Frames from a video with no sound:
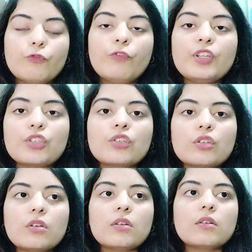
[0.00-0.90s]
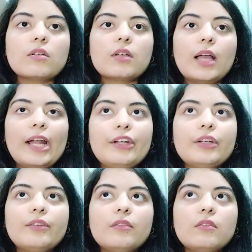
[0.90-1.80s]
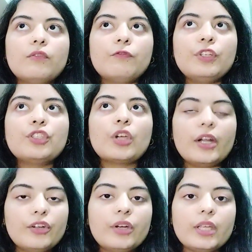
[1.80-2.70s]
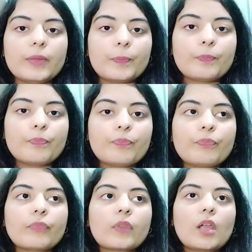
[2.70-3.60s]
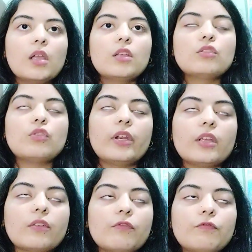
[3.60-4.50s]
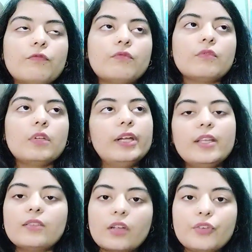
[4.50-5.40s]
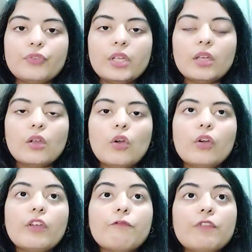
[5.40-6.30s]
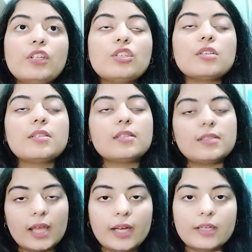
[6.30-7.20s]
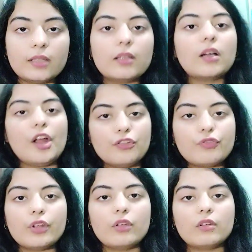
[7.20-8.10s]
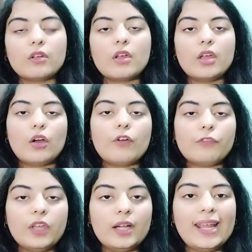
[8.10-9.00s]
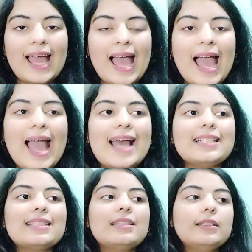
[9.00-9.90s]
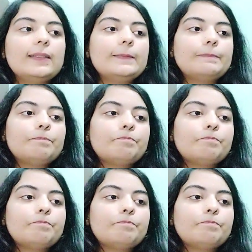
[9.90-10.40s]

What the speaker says: which which country? Sorry, India is a country. Okay, which state in the country of India has the